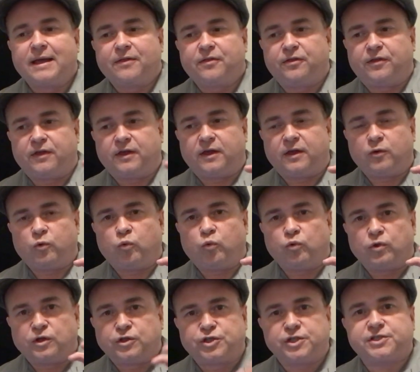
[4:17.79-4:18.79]
the
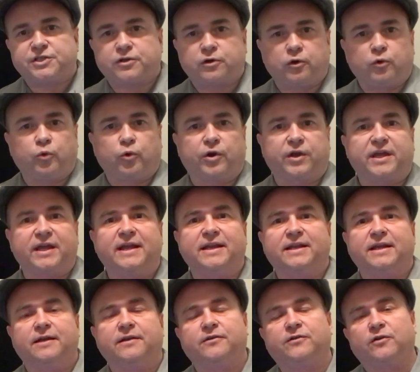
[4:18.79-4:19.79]
logistical work he
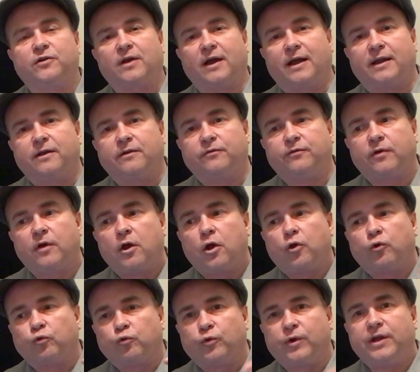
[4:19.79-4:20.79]
did to kind of
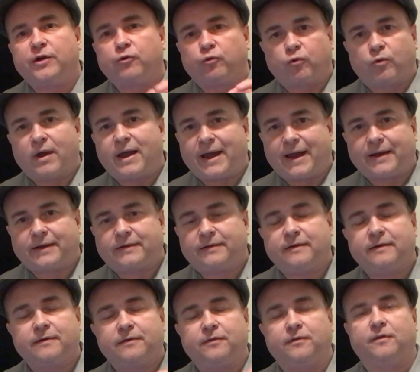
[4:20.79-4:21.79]
redirect
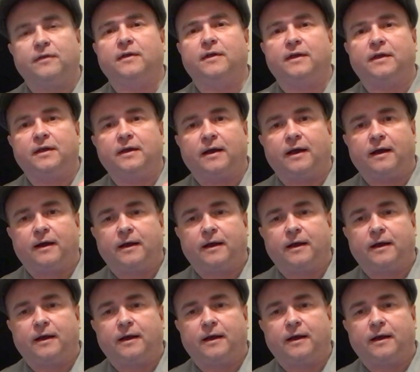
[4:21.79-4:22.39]
the